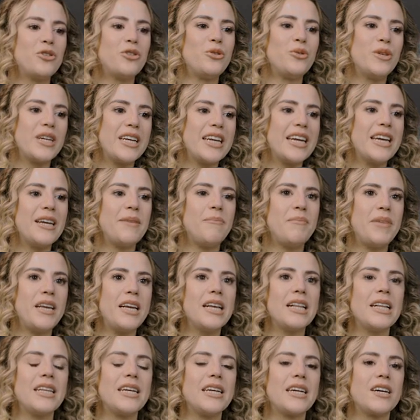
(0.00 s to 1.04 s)
to, again, be
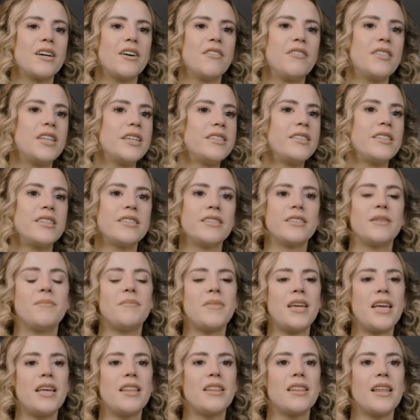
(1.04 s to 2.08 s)
clear of this doesn't
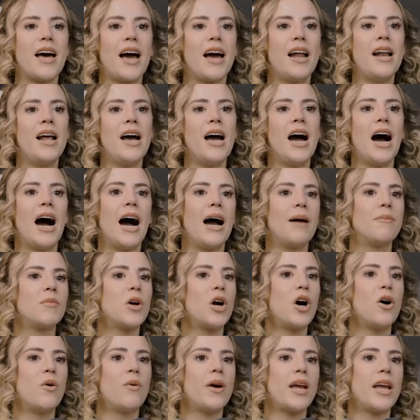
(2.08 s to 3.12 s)
mean that I'm
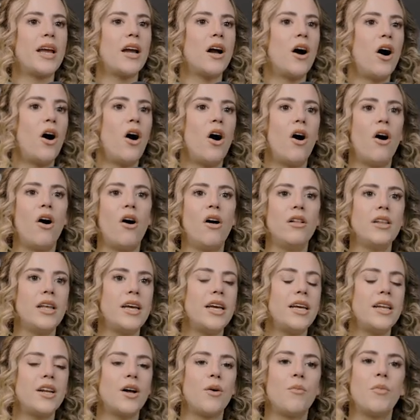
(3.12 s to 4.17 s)
going all
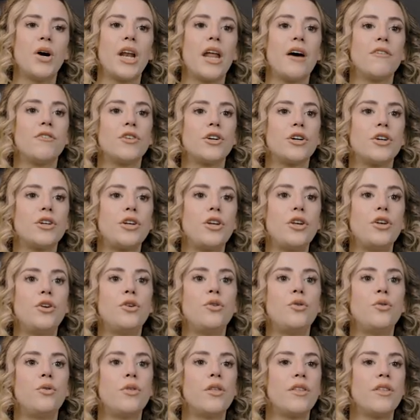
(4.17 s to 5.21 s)
in on whatever you